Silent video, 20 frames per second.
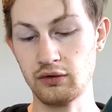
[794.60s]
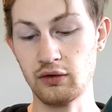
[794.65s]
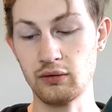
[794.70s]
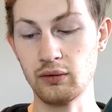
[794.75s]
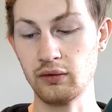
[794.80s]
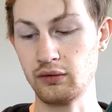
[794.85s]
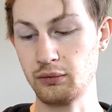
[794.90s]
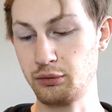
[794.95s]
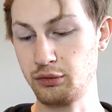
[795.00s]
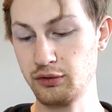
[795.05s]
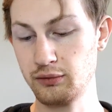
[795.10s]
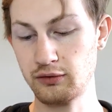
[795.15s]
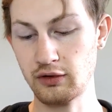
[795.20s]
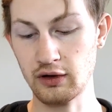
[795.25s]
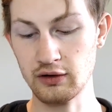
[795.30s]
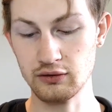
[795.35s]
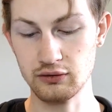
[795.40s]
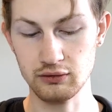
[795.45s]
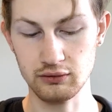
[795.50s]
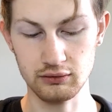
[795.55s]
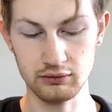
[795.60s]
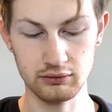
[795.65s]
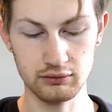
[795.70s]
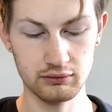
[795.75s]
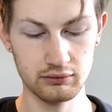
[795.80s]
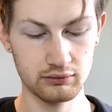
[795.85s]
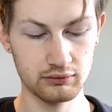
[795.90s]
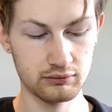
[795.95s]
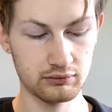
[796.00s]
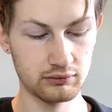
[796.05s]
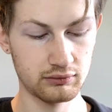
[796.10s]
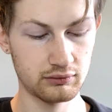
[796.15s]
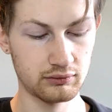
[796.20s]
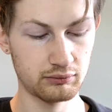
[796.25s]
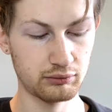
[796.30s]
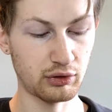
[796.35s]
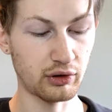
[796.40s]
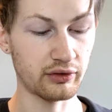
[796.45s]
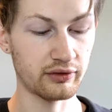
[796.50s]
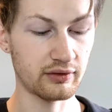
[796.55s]
this was a potential
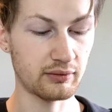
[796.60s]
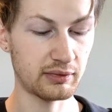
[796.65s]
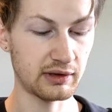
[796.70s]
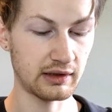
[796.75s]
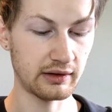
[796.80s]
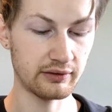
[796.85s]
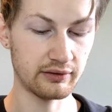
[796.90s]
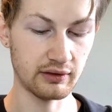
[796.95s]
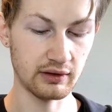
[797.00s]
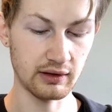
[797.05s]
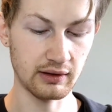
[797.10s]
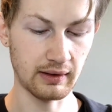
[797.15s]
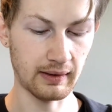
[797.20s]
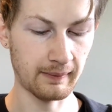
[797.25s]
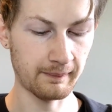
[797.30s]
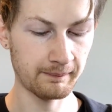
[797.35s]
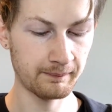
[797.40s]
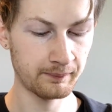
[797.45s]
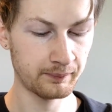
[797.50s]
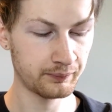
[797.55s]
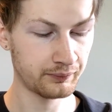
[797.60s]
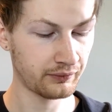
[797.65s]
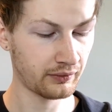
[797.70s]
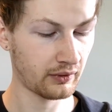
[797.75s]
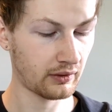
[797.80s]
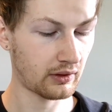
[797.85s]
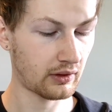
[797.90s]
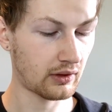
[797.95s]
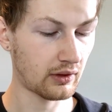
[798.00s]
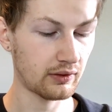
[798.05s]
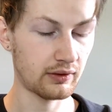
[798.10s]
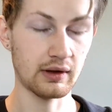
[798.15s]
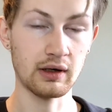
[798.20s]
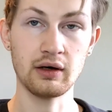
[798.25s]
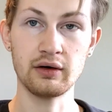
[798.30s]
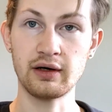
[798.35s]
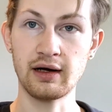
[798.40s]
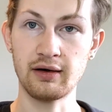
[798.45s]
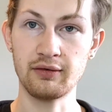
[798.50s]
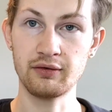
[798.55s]
possibility that
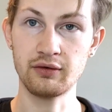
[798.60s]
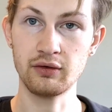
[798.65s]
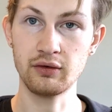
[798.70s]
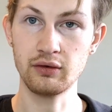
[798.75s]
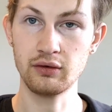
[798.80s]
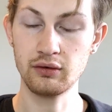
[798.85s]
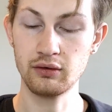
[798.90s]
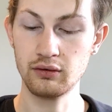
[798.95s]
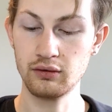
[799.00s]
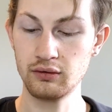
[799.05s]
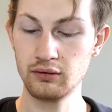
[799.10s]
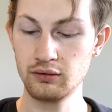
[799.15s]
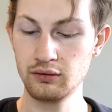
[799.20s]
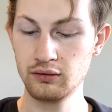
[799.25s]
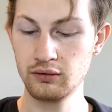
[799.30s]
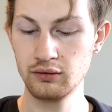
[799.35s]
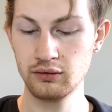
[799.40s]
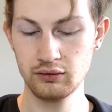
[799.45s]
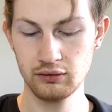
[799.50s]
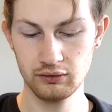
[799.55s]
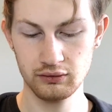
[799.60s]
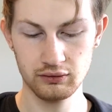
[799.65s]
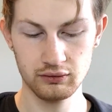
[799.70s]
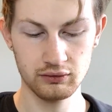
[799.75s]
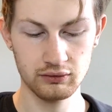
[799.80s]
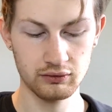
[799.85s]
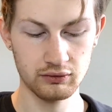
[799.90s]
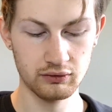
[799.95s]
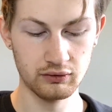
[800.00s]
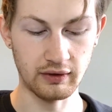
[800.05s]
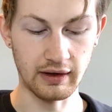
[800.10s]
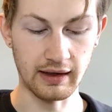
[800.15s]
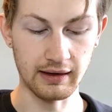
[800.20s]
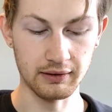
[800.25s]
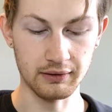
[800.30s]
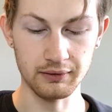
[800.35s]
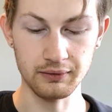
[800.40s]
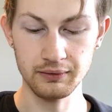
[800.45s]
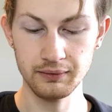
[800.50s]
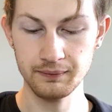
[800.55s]
I'd have to
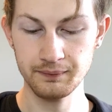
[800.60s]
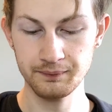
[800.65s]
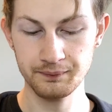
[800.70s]
tackle,